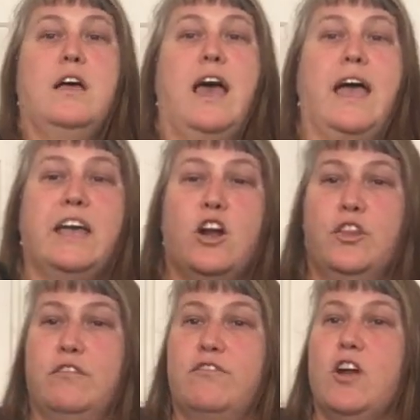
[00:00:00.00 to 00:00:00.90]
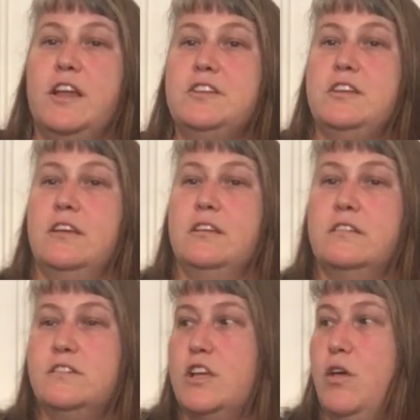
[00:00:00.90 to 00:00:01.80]
hang it on the front
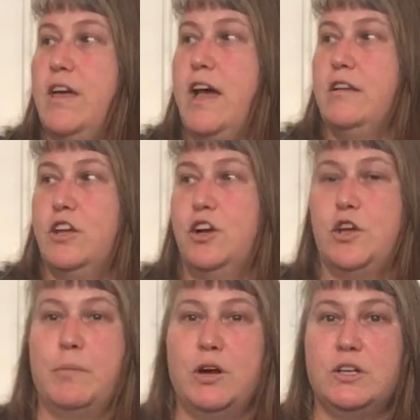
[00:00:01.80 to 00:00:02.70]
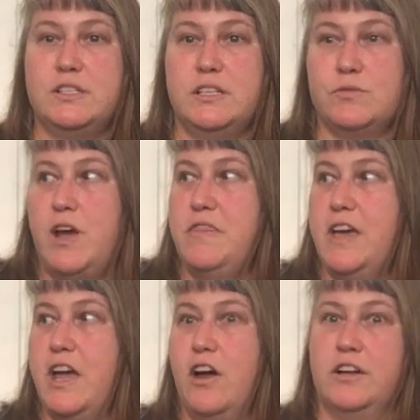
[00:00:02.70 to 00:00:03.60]
so that, you know, your purse is right
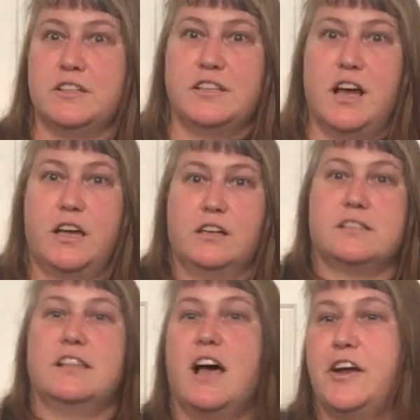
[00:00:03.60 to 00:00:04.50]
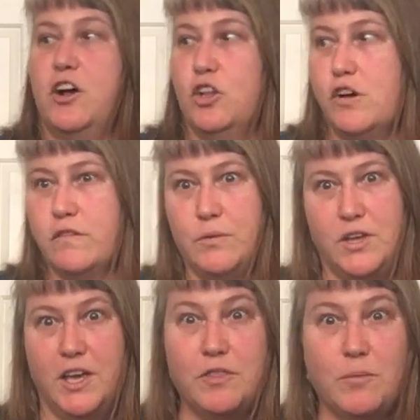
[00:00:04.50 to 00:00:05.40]
there and it's not gonna slide all over when
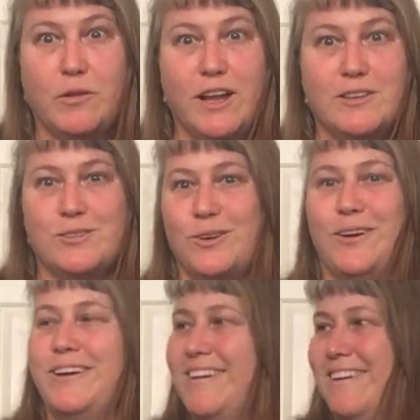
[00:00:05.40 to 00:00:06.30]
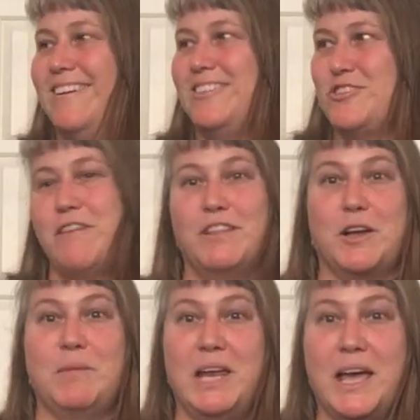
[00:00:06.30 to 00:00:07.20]
you hit the brakes or drive like
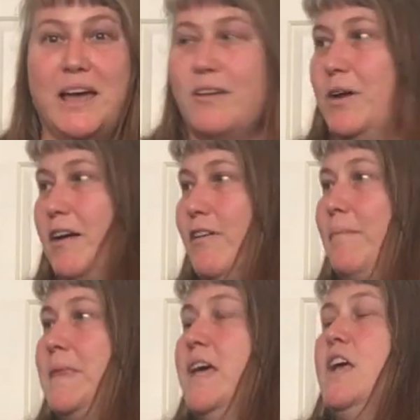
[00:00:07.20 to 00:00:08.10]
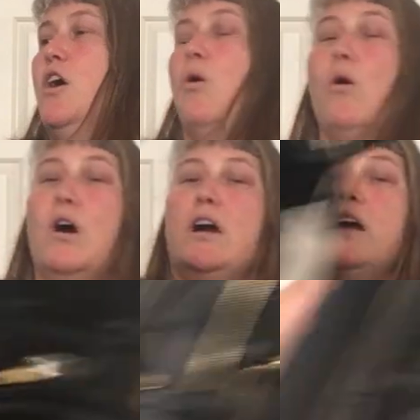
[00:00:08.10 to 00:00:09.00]
a maniac, whatever. Or